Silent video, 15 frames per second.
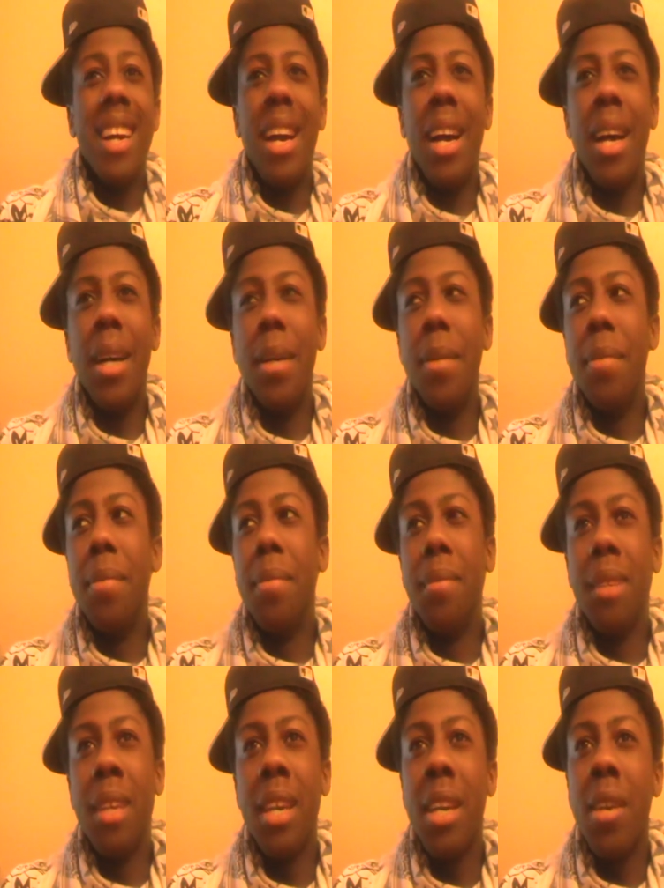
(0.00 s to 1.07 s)
um,
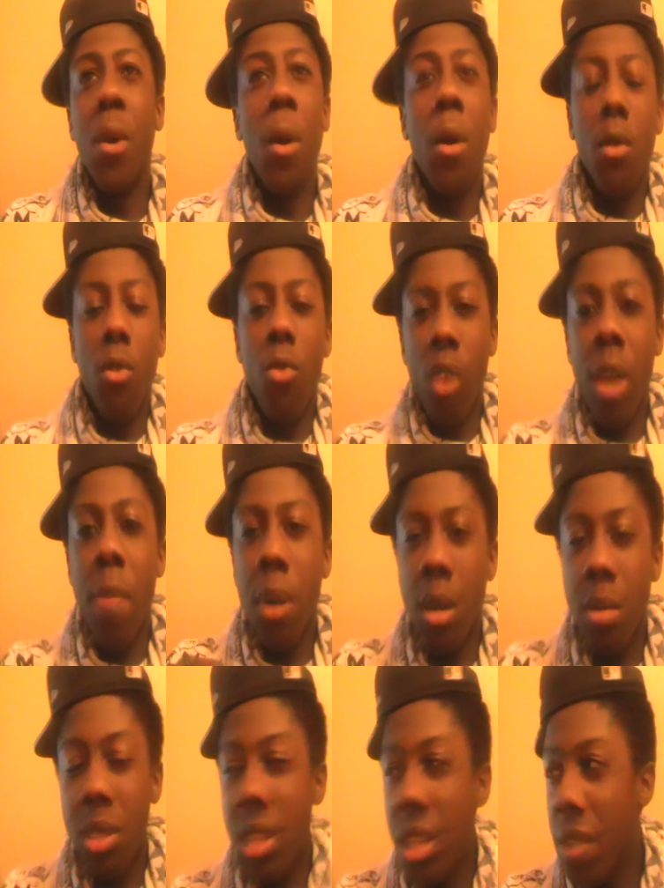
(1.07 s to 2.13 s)
yeah, wrap
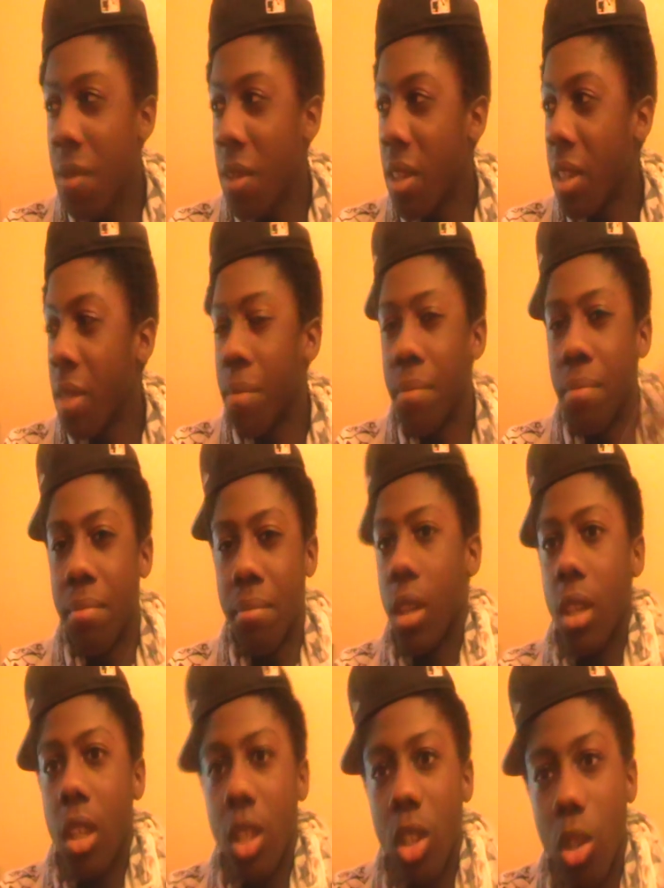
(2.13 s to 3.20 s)
up safe, innit?
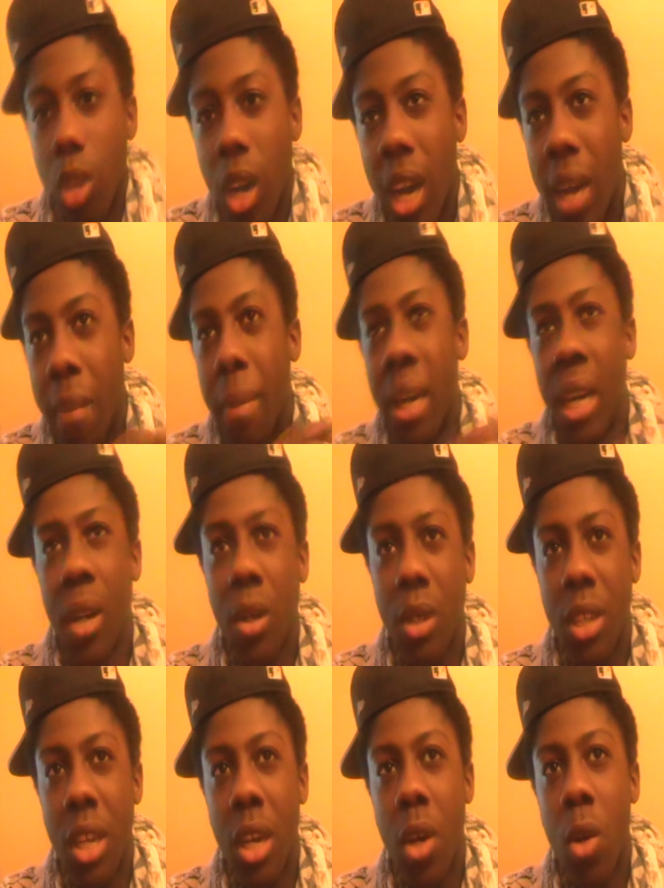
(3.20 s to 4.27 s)
So I'm out
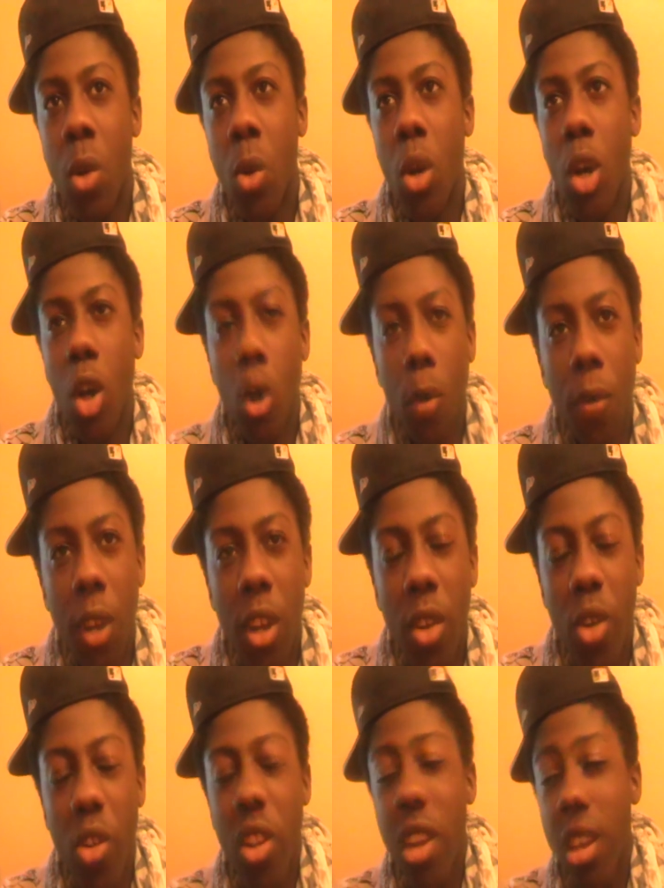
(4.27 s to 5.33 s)
now, hopefully
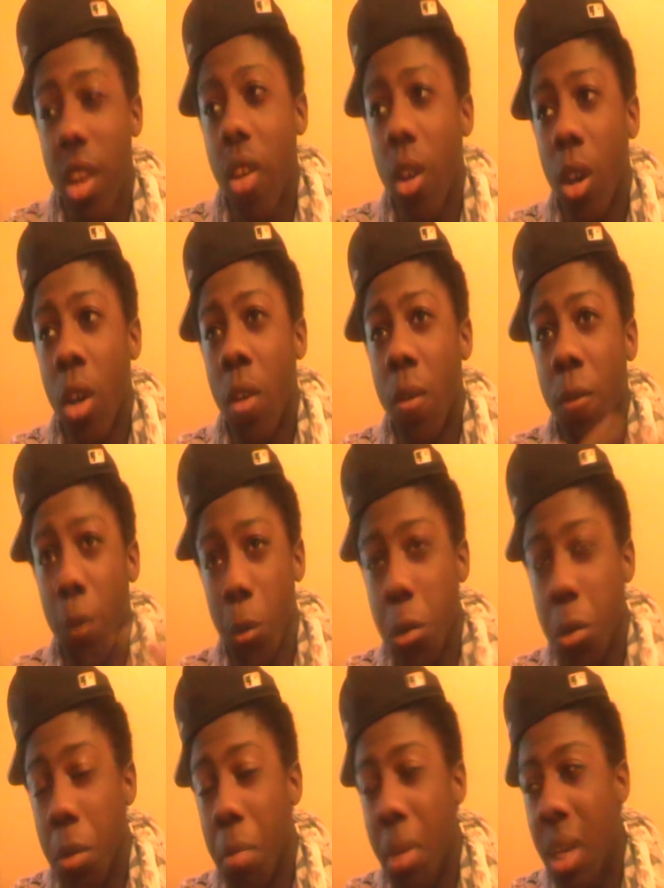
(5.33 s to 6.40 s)
not getting a
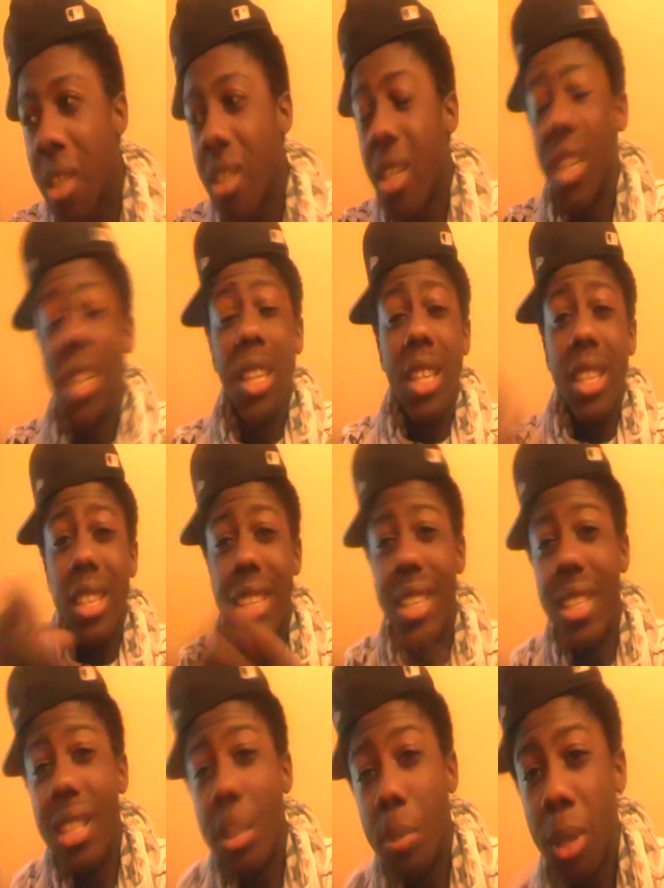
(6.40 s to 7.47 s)
frozen butt.
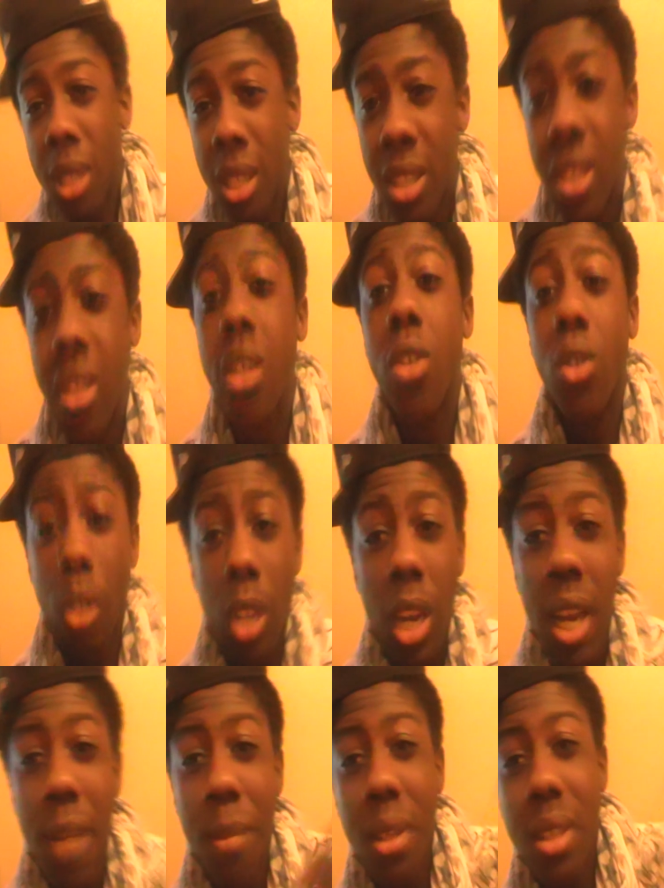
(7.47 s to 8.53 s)
Easy peasy,
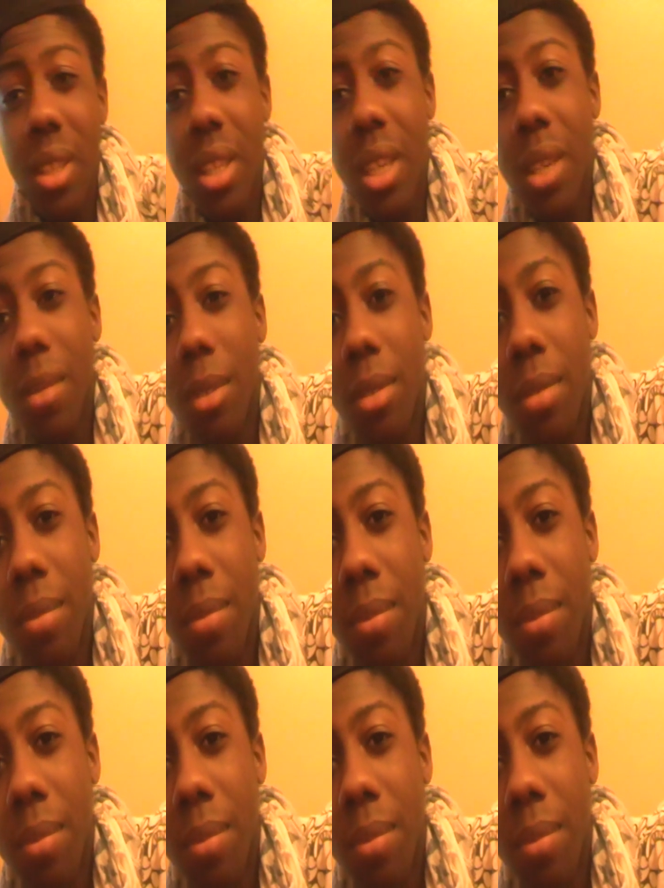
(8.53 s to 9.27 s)
rhyming Simon.